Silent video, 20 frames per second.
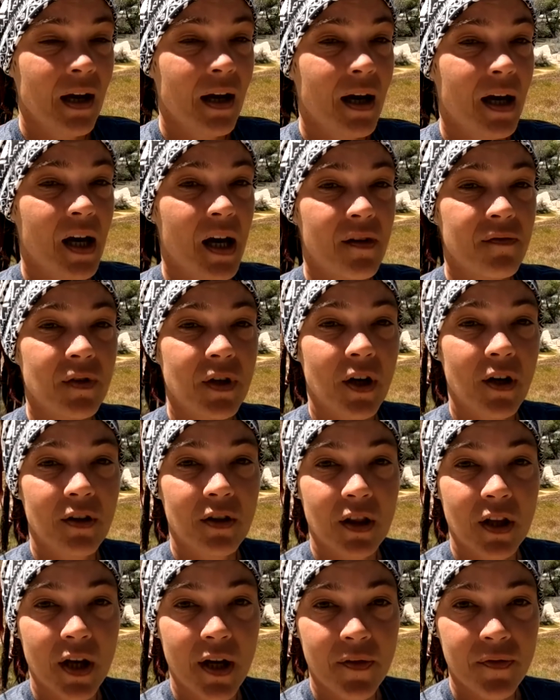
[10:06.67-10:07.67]
I have
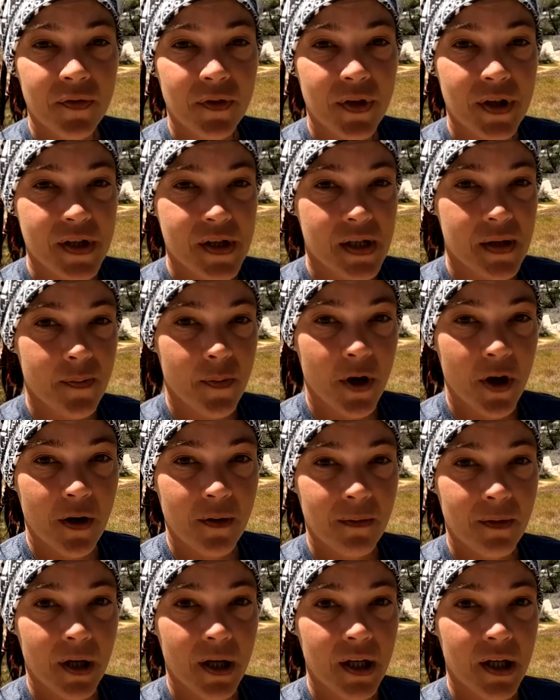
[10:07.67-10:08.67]
not left this
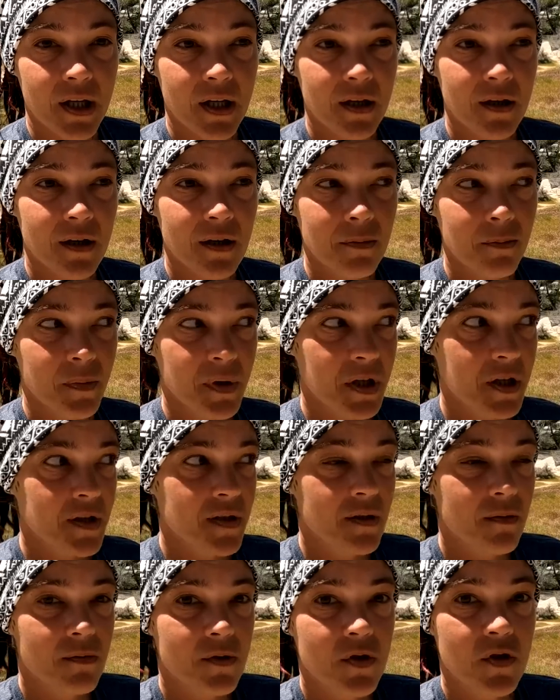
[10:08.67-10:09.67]
spot right here
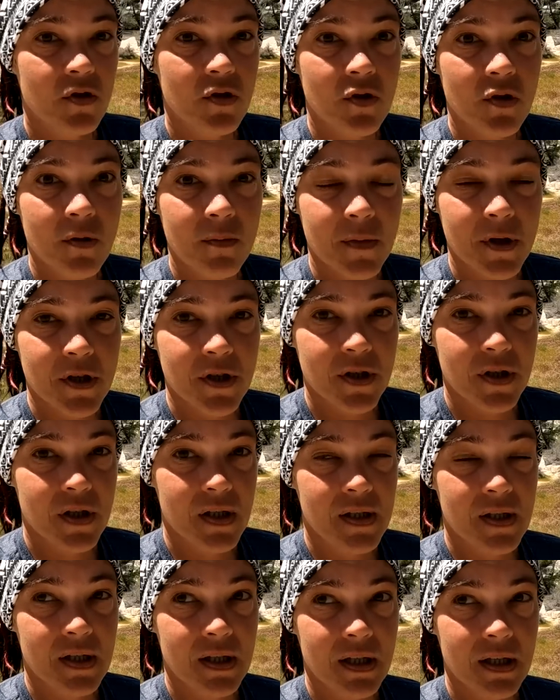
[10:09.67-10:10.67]
because there was so much to
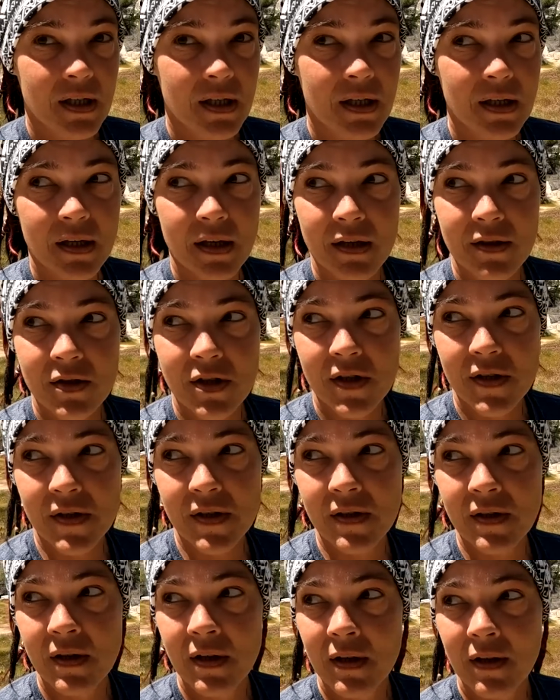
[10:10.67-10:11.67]
see and
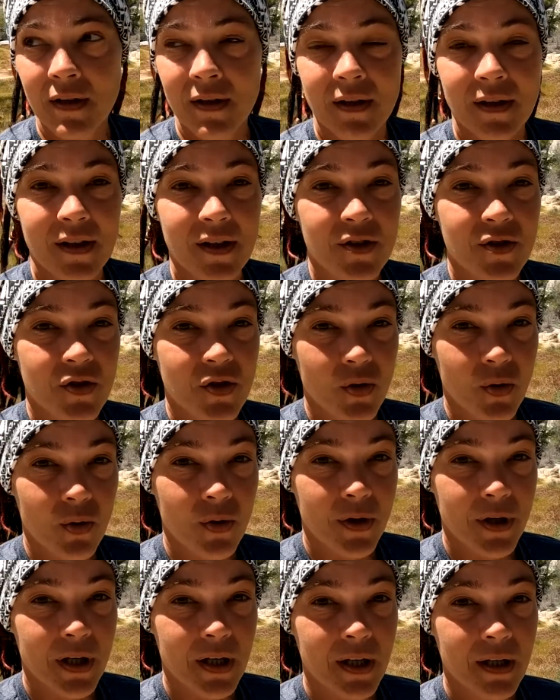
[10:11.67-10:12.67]
just
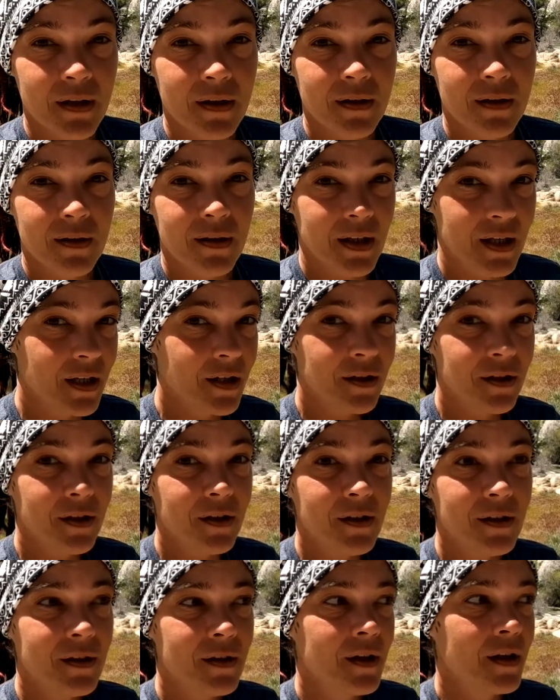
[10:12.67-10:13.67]
enjoy here.